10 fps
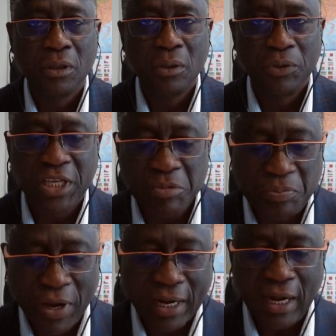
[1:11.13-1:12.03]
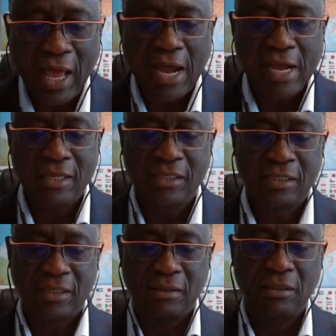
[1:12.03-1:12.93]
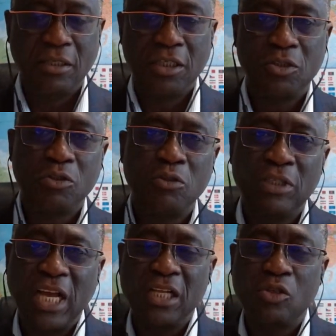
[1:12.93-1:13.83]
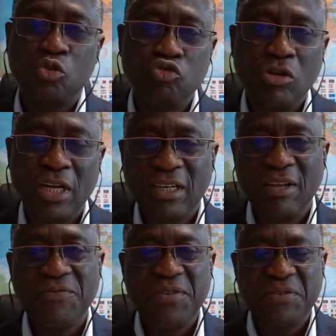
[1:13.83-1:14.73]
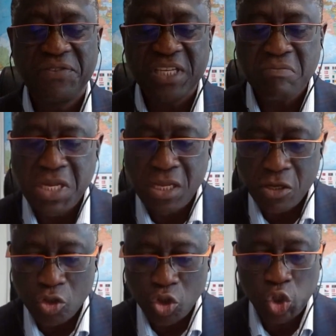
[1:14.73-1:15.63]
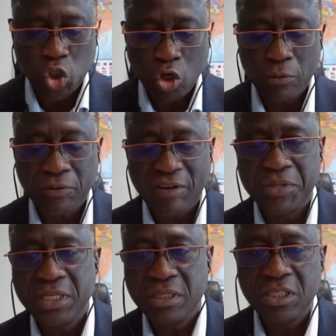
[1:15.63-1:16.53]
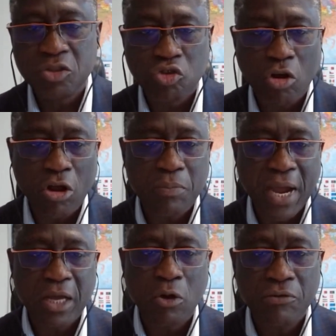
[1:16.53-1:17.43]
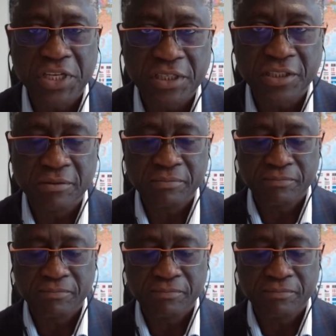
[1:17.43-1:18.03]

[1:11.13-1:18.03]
We can be paralyzed to know that 250 million jobs have been destroyed by COVID.